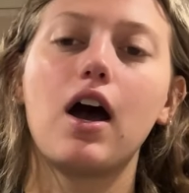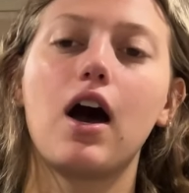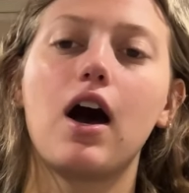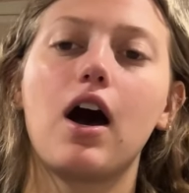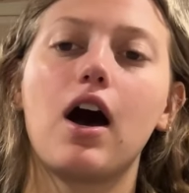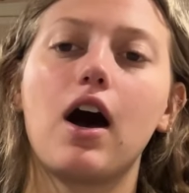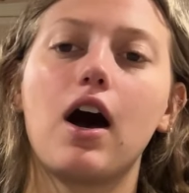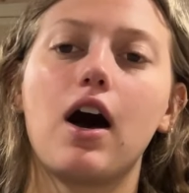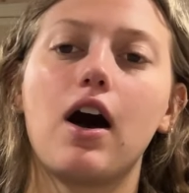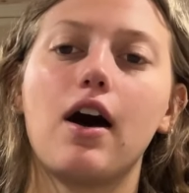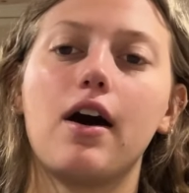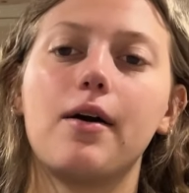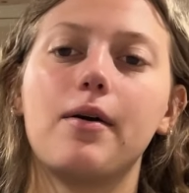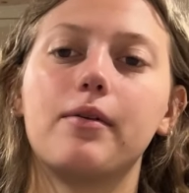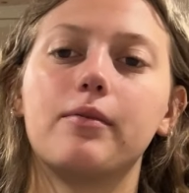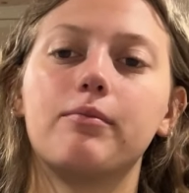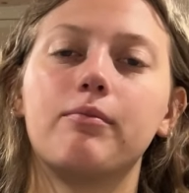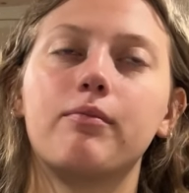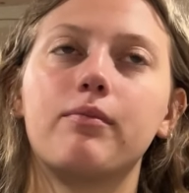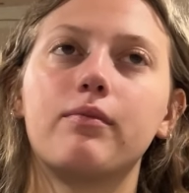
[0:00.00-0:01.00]

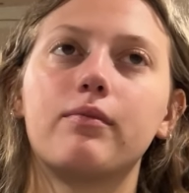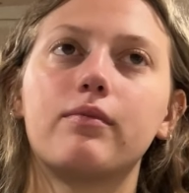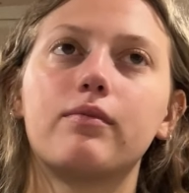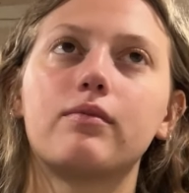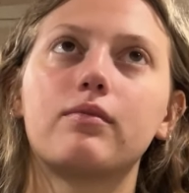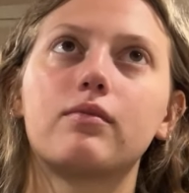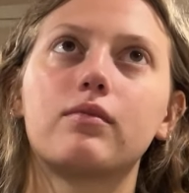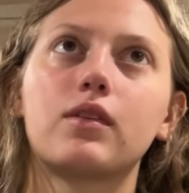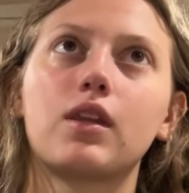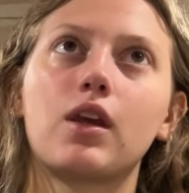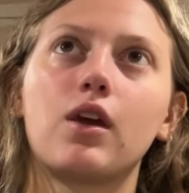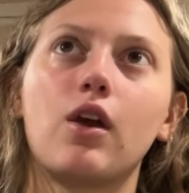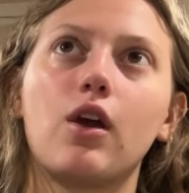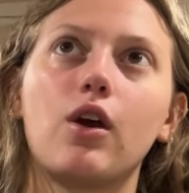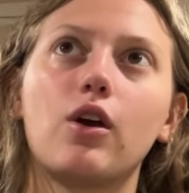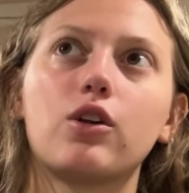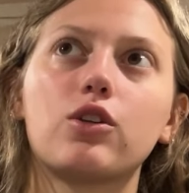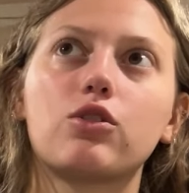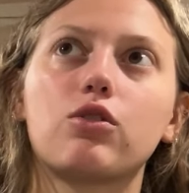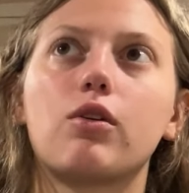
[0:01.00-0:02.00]

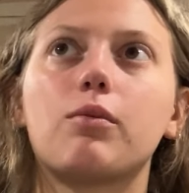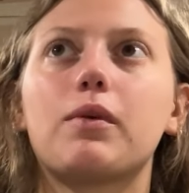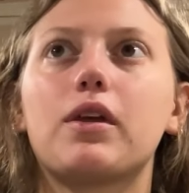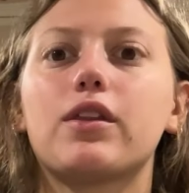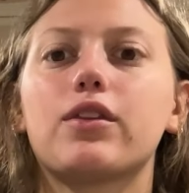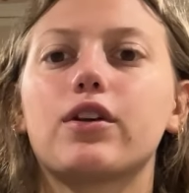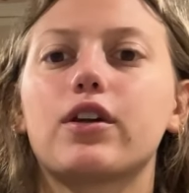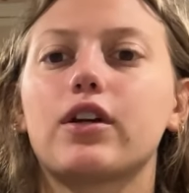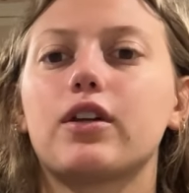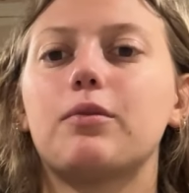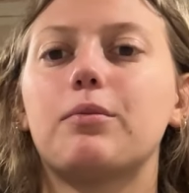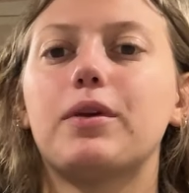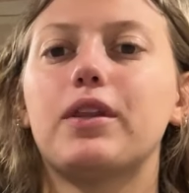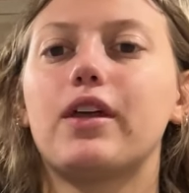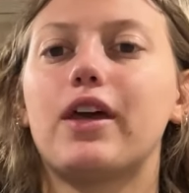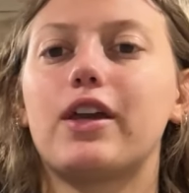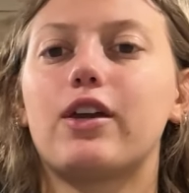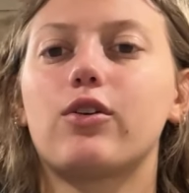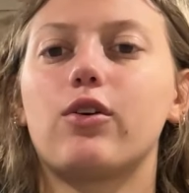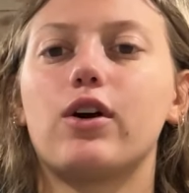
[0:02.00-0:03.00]
So I'm either going to be
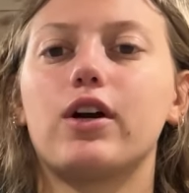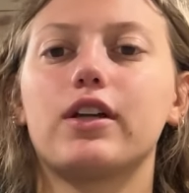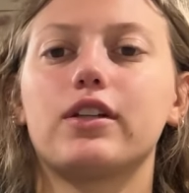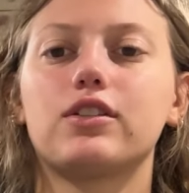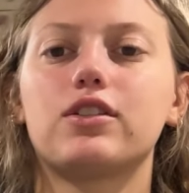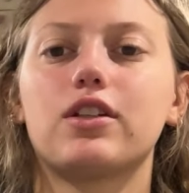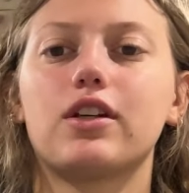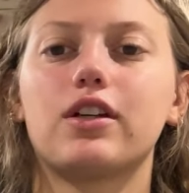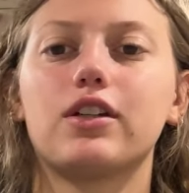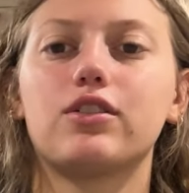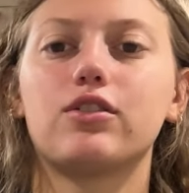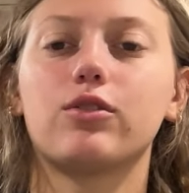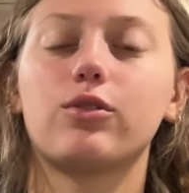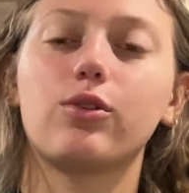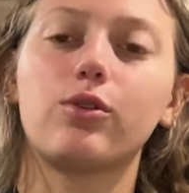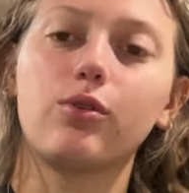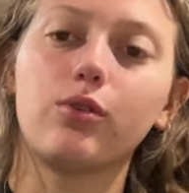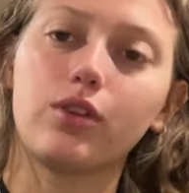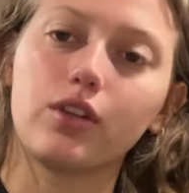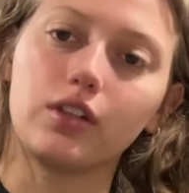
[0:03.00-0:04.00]
like going to
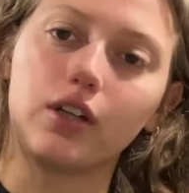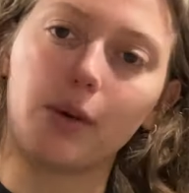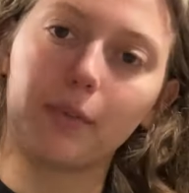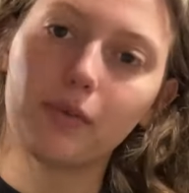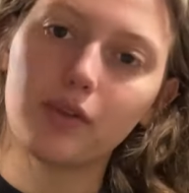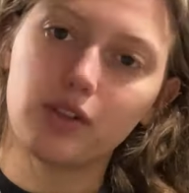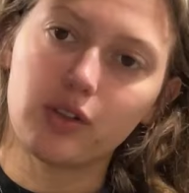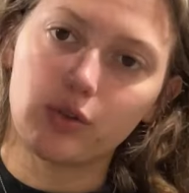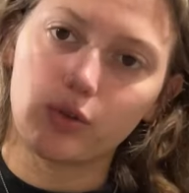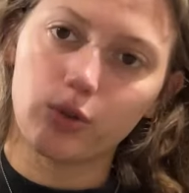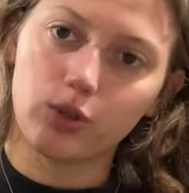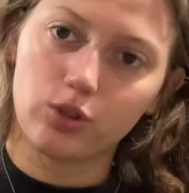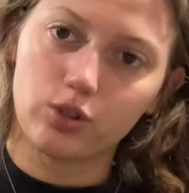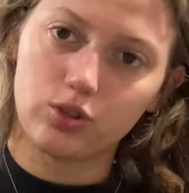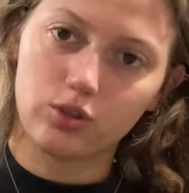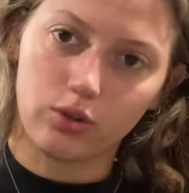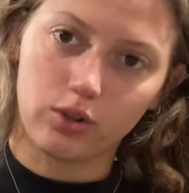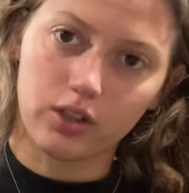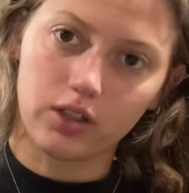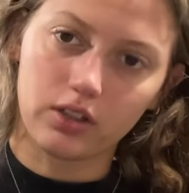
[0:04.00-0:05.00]
Duluth and up the North
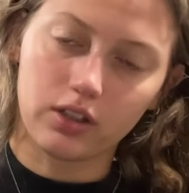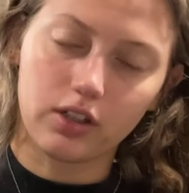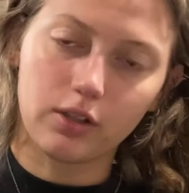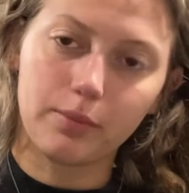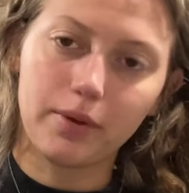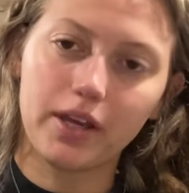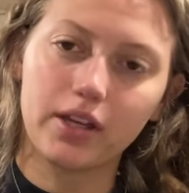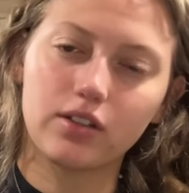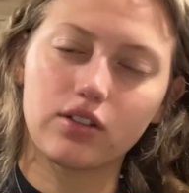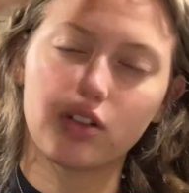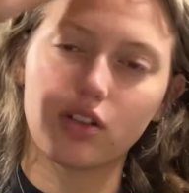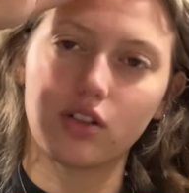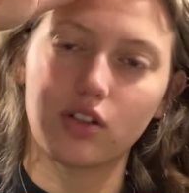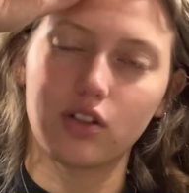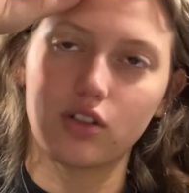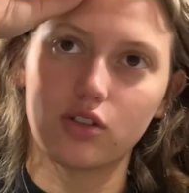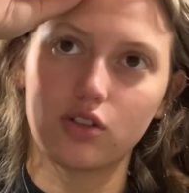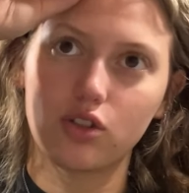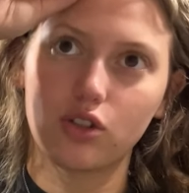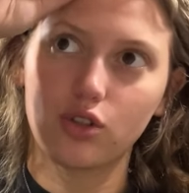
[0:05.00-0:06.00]
Shore a little bit
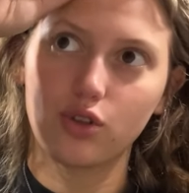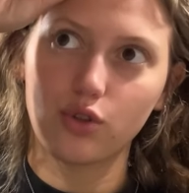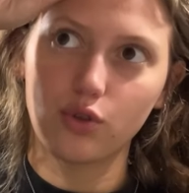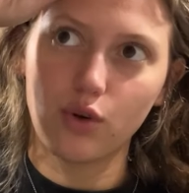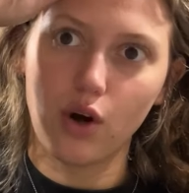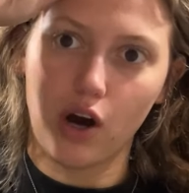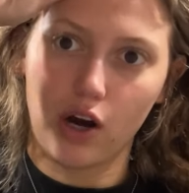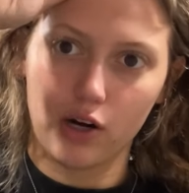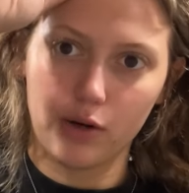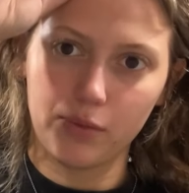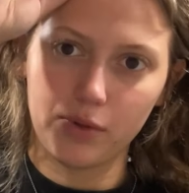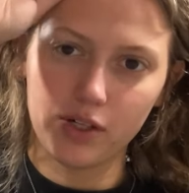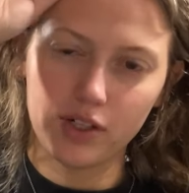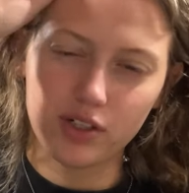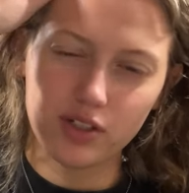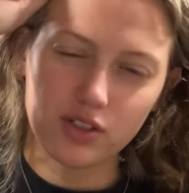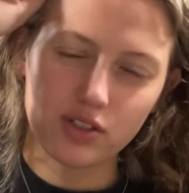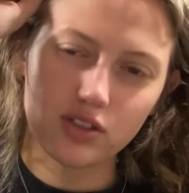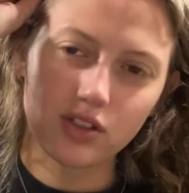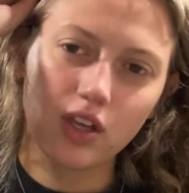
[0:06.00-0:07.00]
to 2
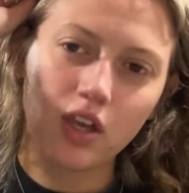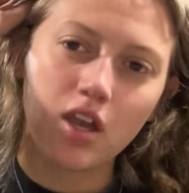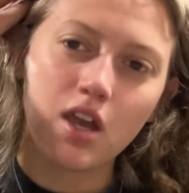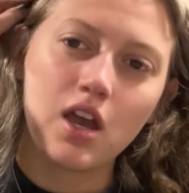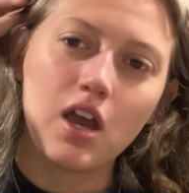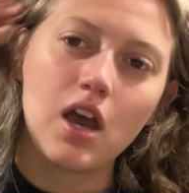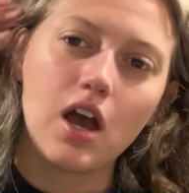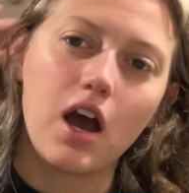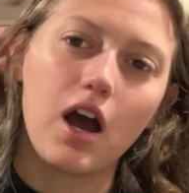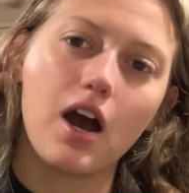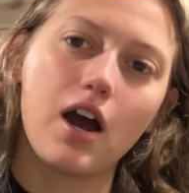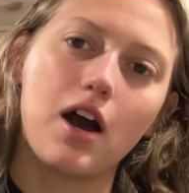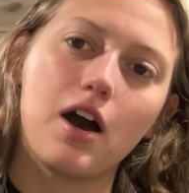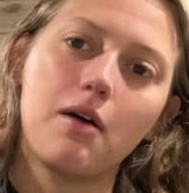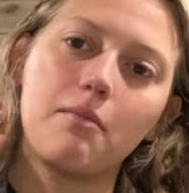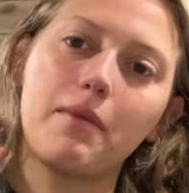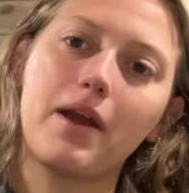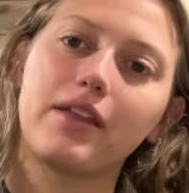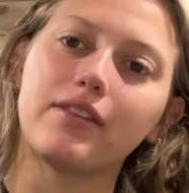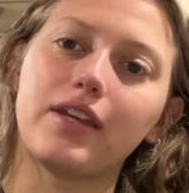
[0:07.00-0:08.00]
harbors.
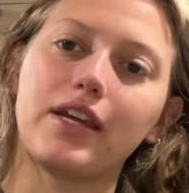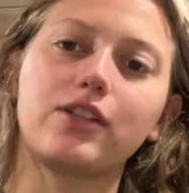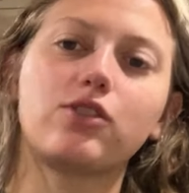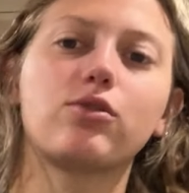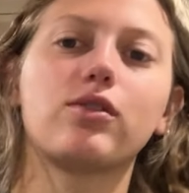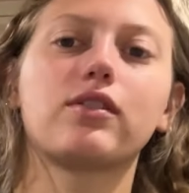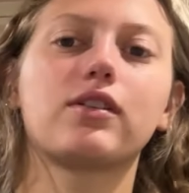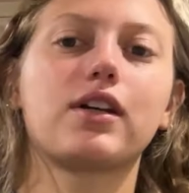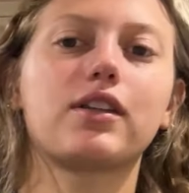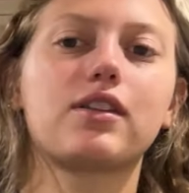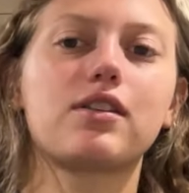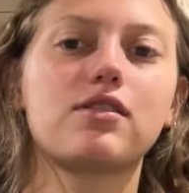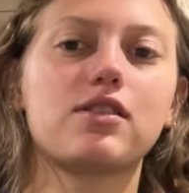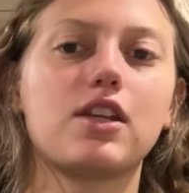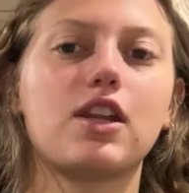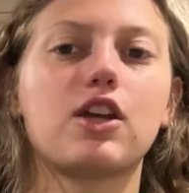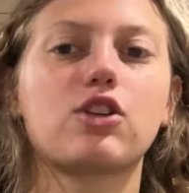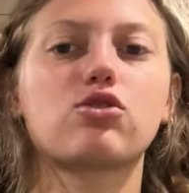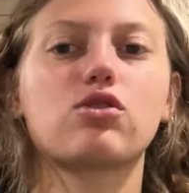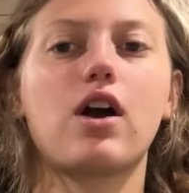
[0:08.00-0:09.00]
And like doing like the
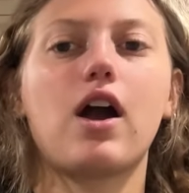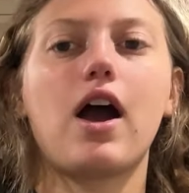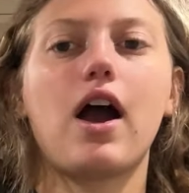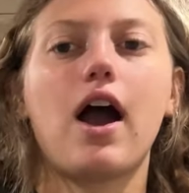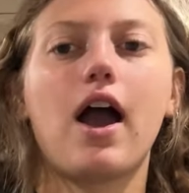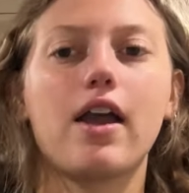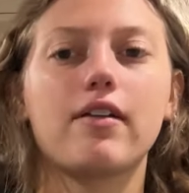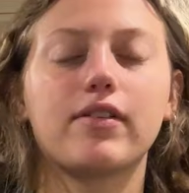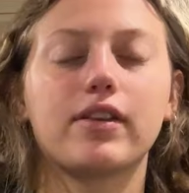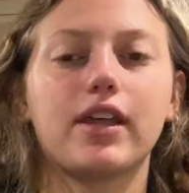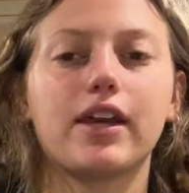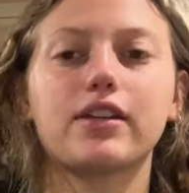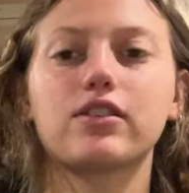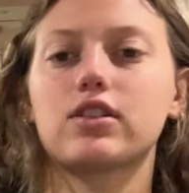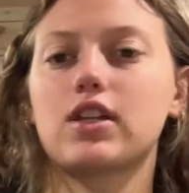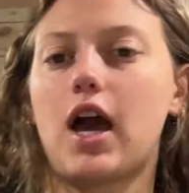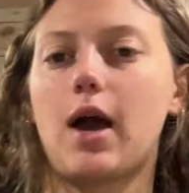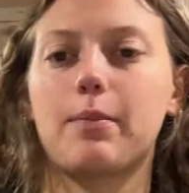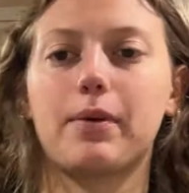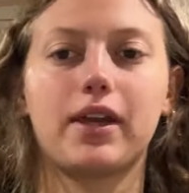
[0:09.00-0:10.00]
scenic drive and like
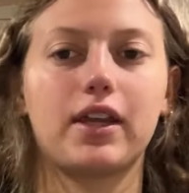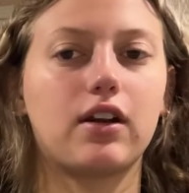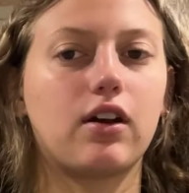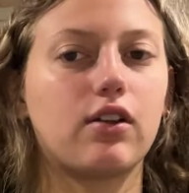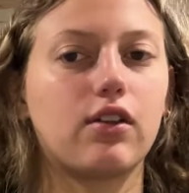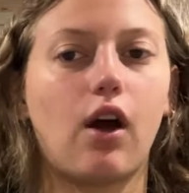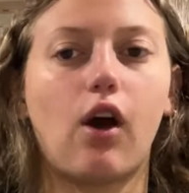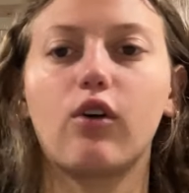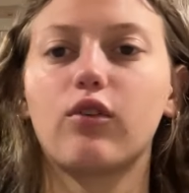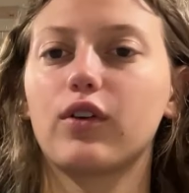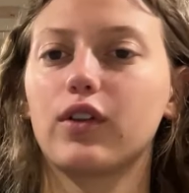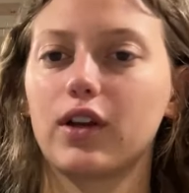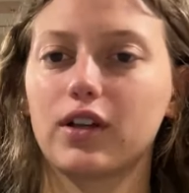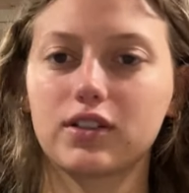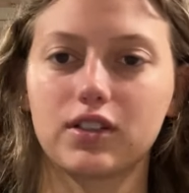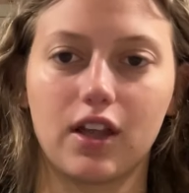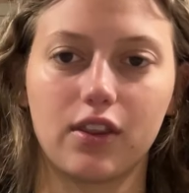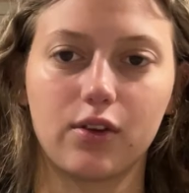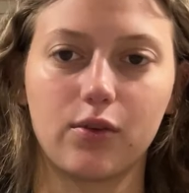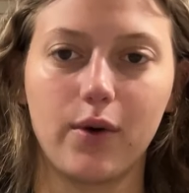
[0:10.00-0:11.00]
stopping at all the
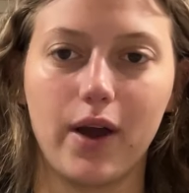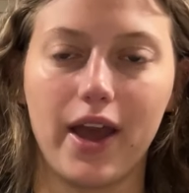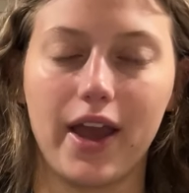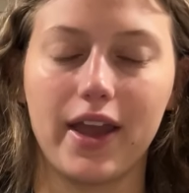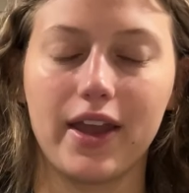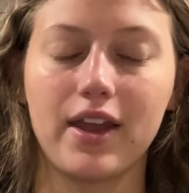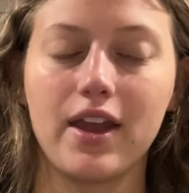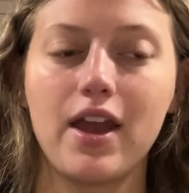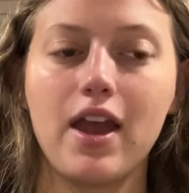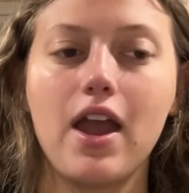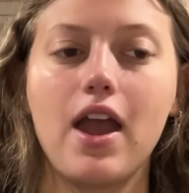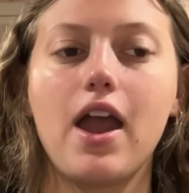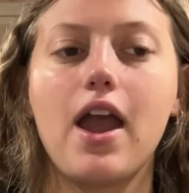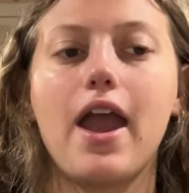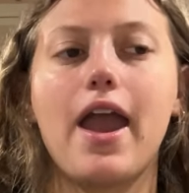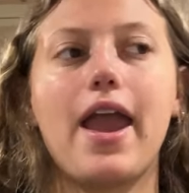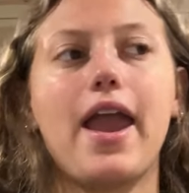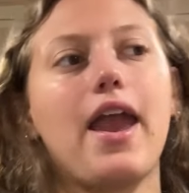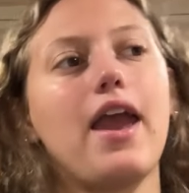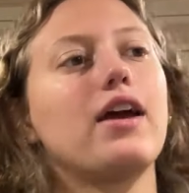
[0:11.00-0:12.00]
overlooks on the way,
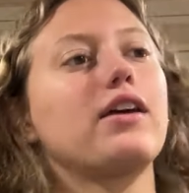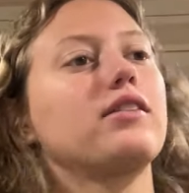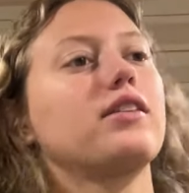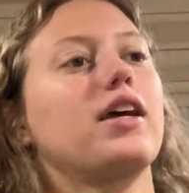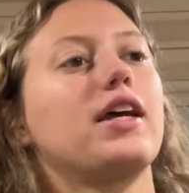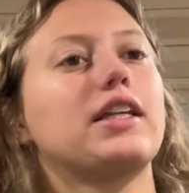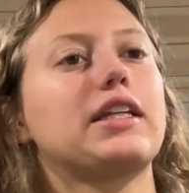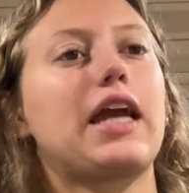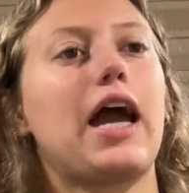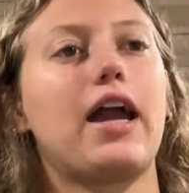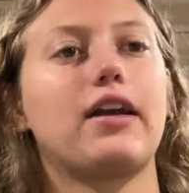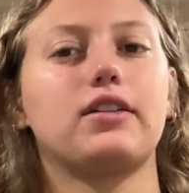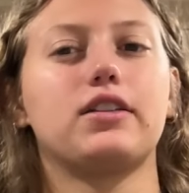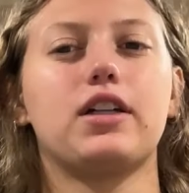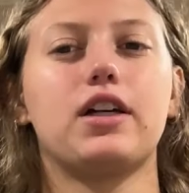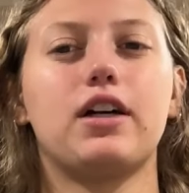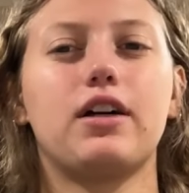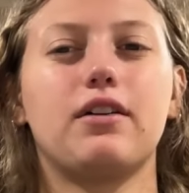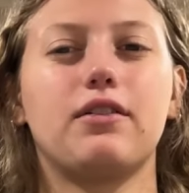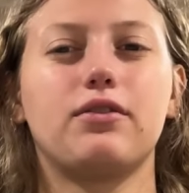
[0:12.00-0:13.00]
and then kind
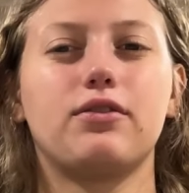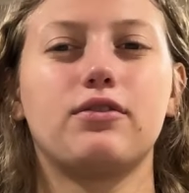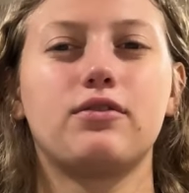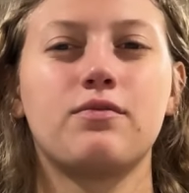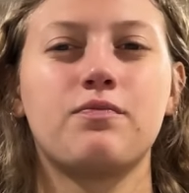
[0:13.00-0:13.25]
of